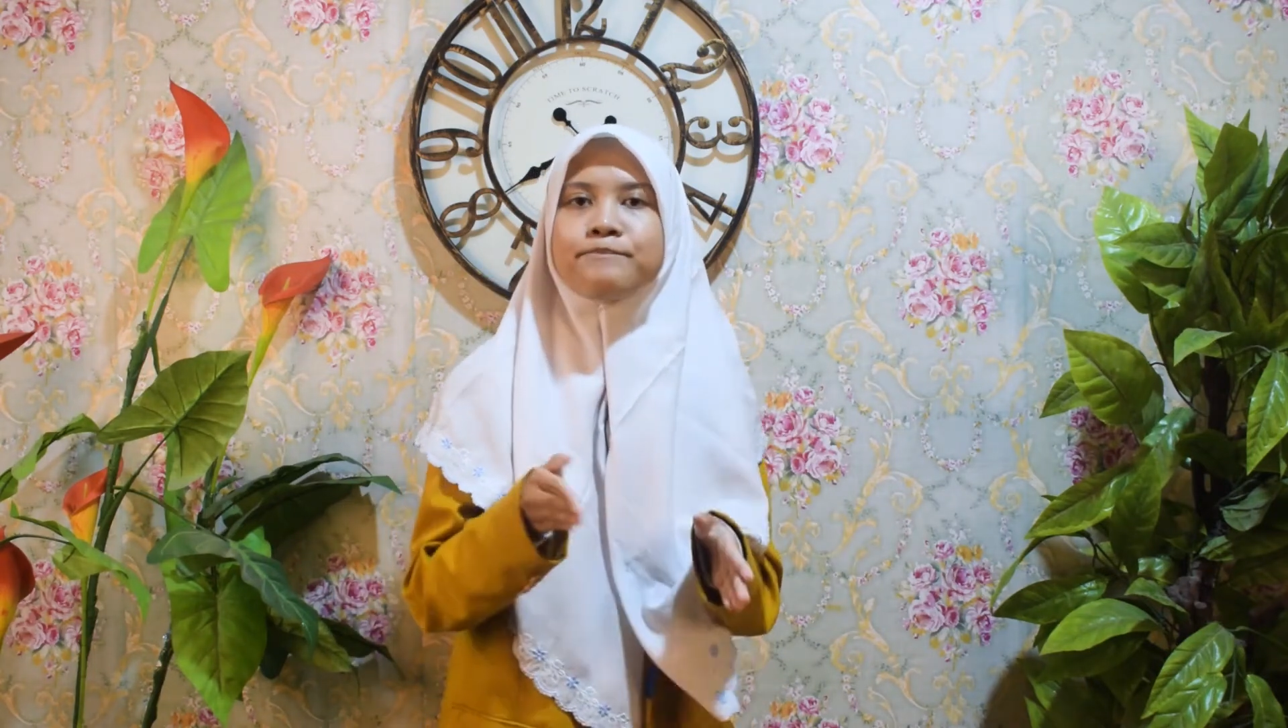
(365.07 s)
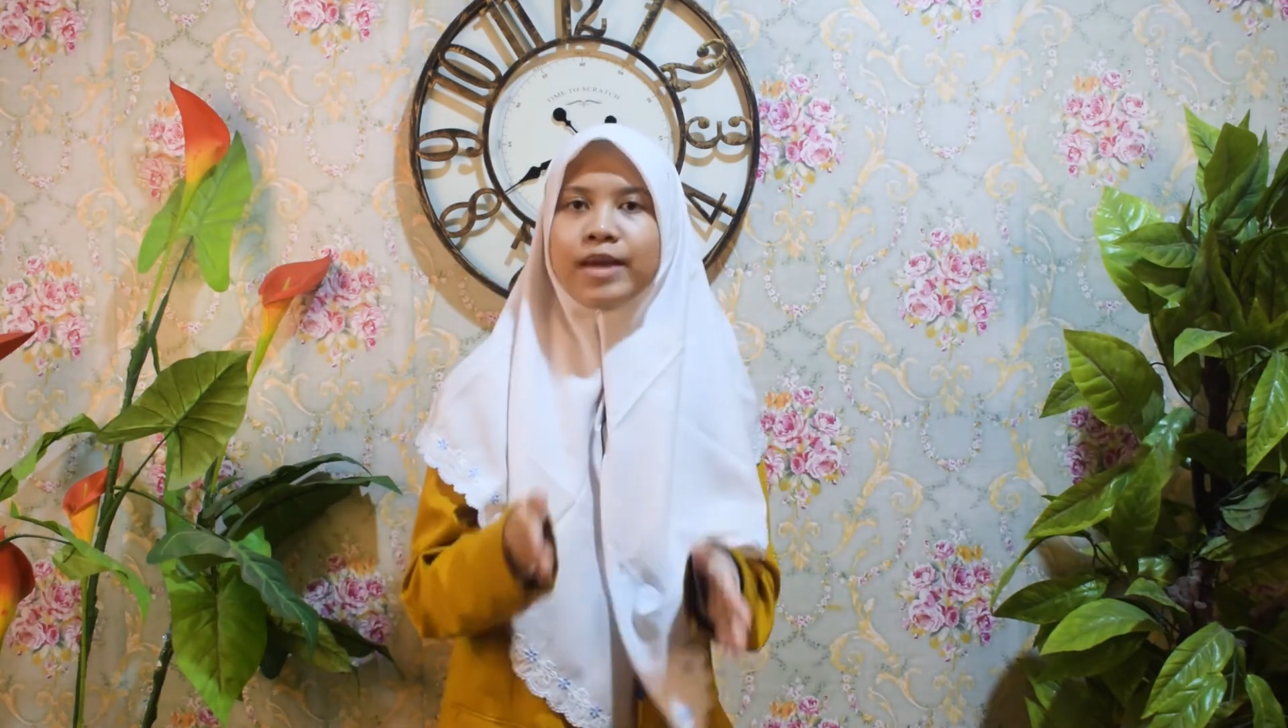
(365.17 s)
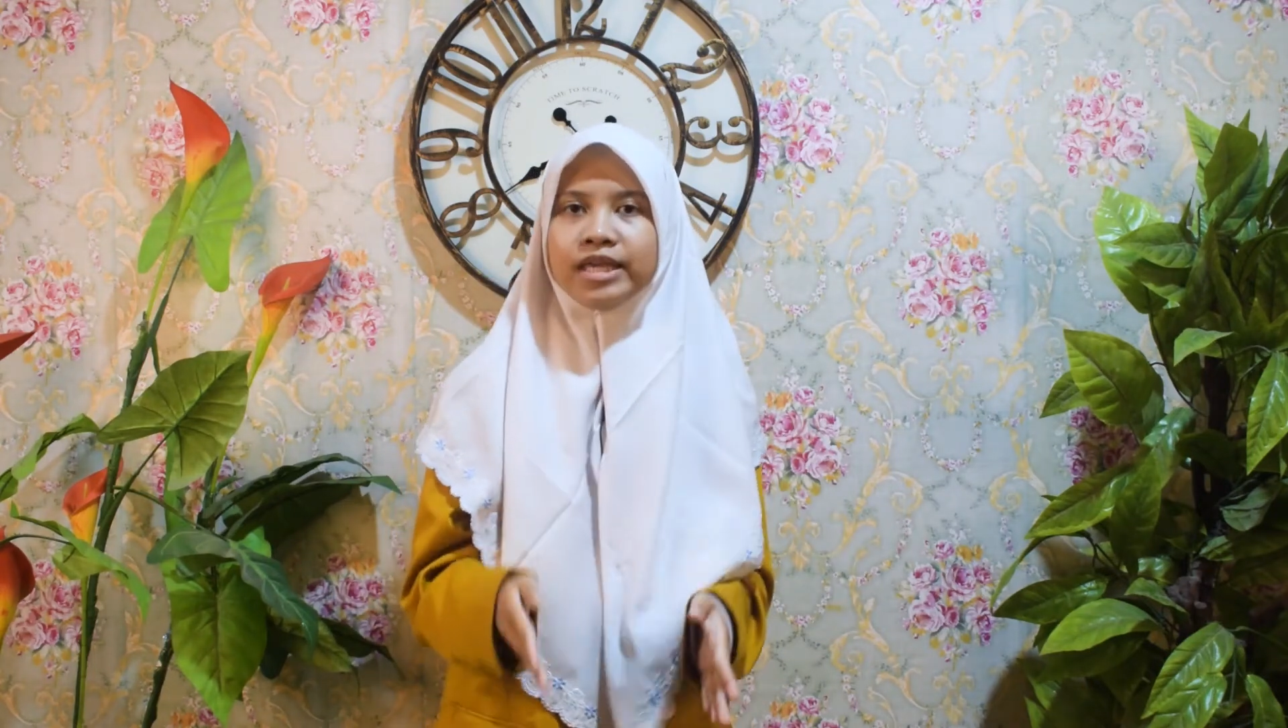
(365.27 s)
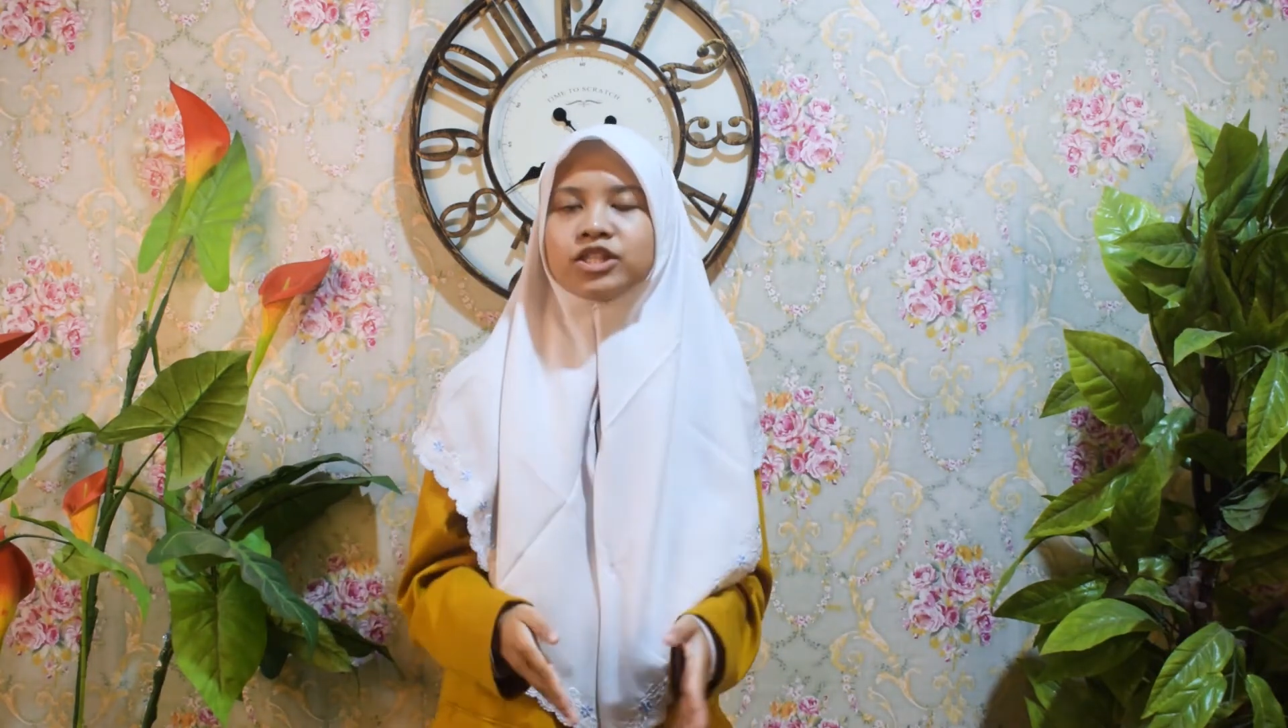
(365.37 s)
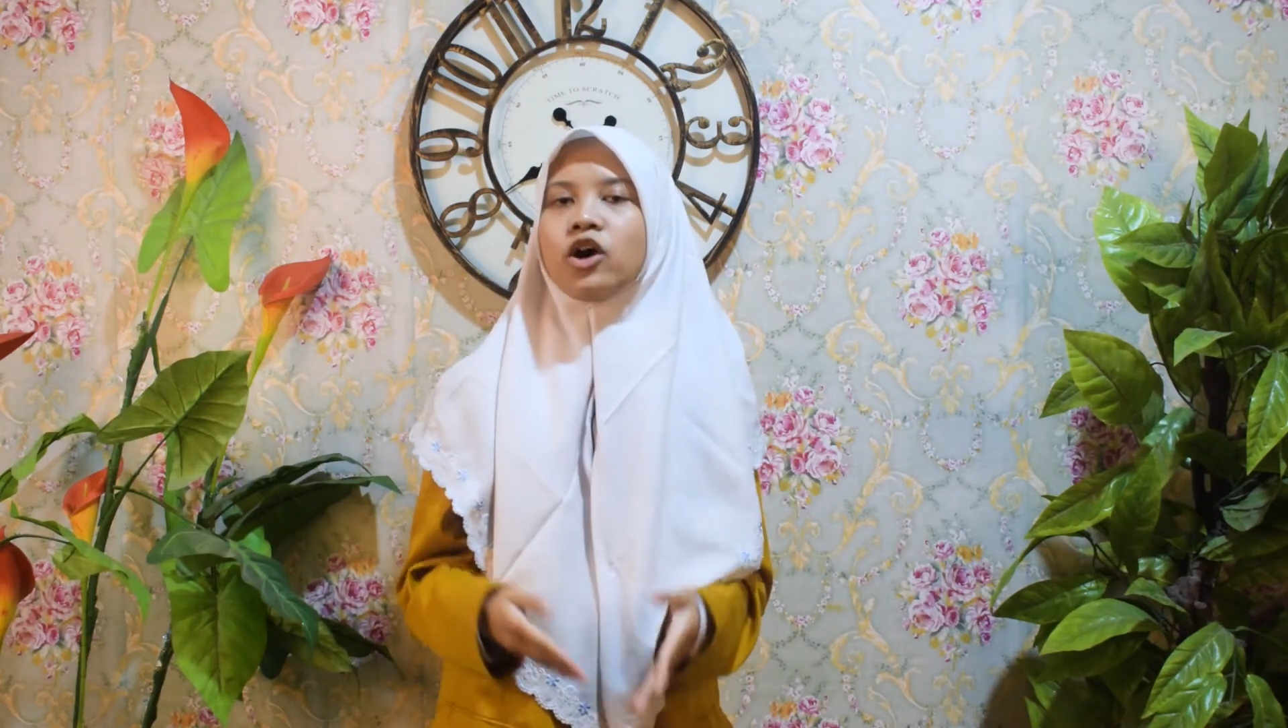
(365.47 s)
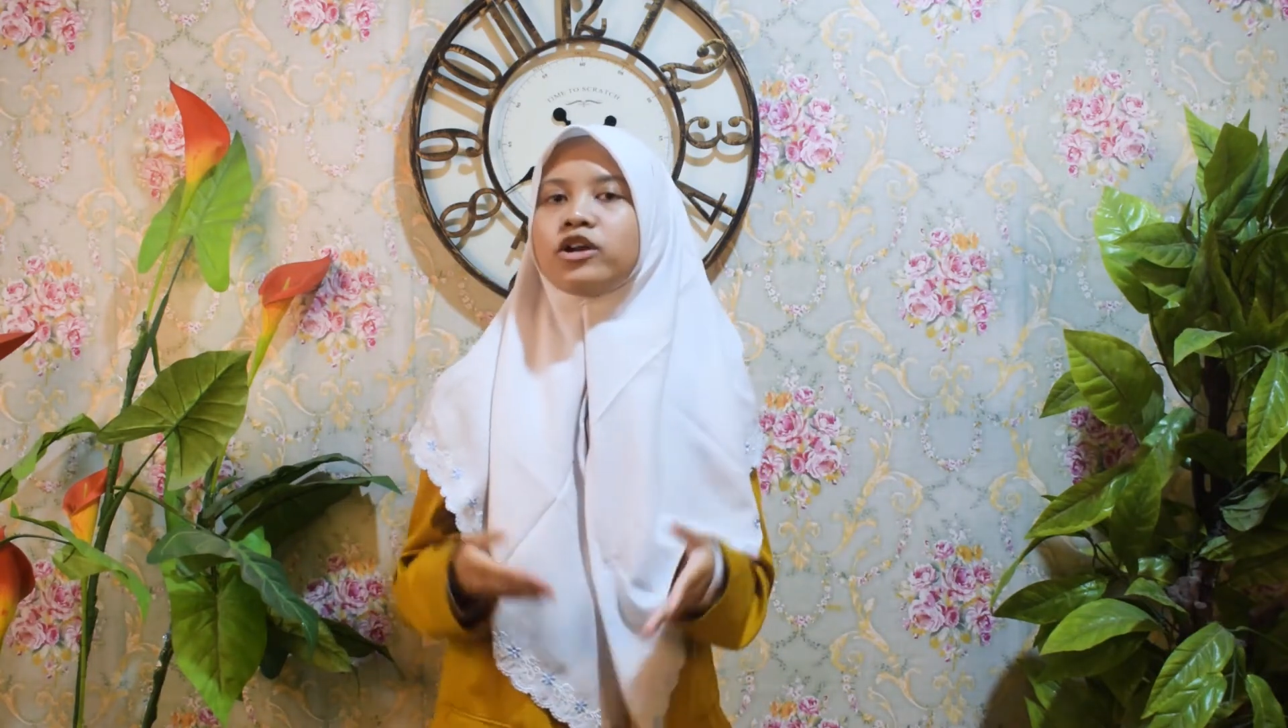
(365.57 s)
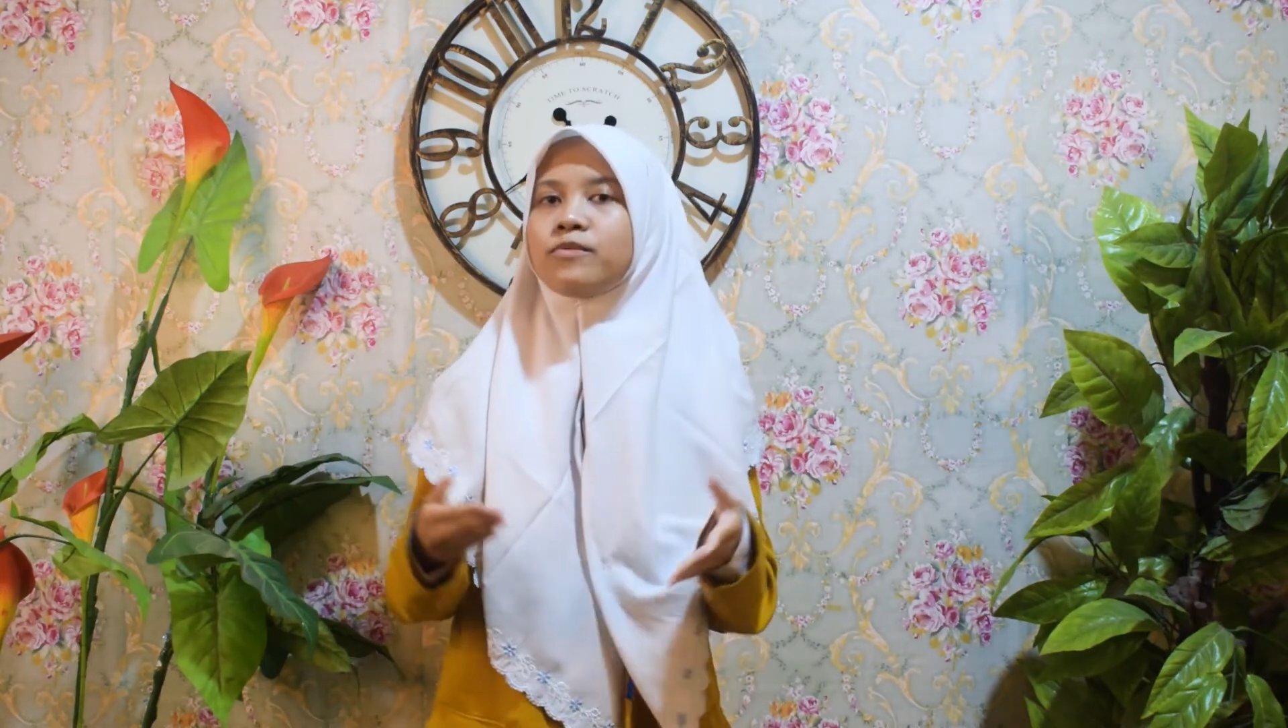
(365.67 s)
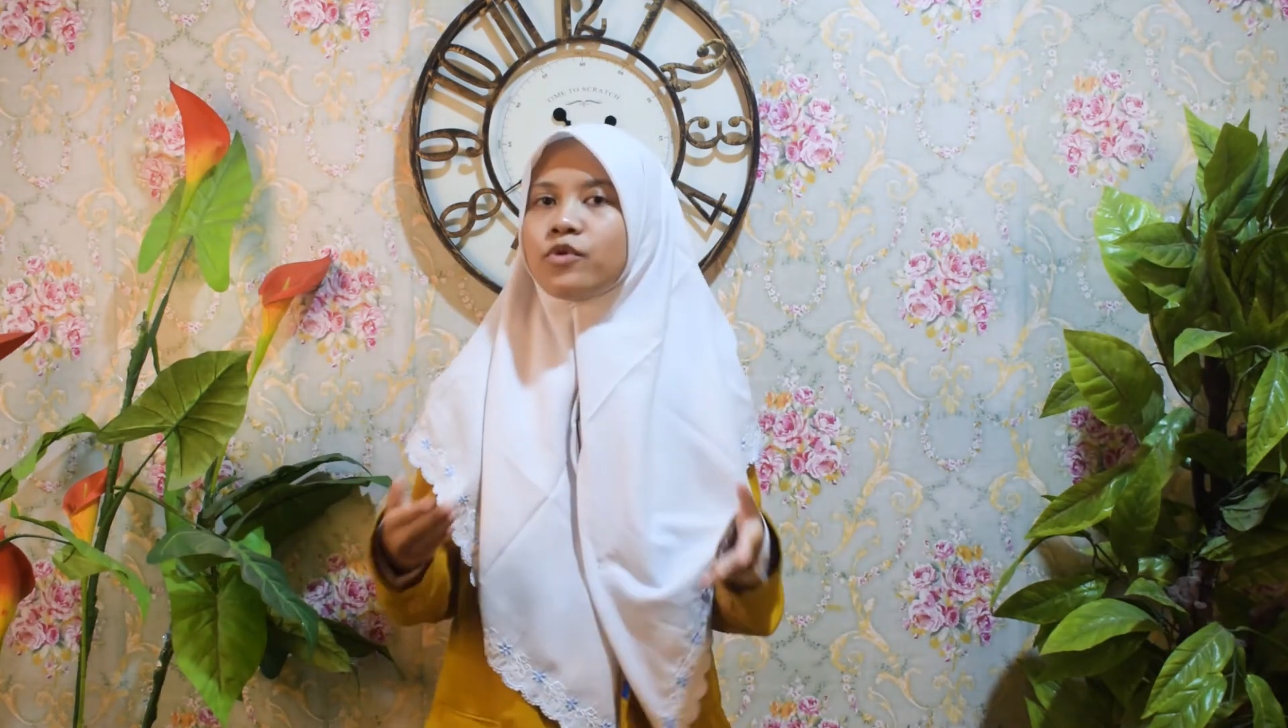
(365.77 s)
based on the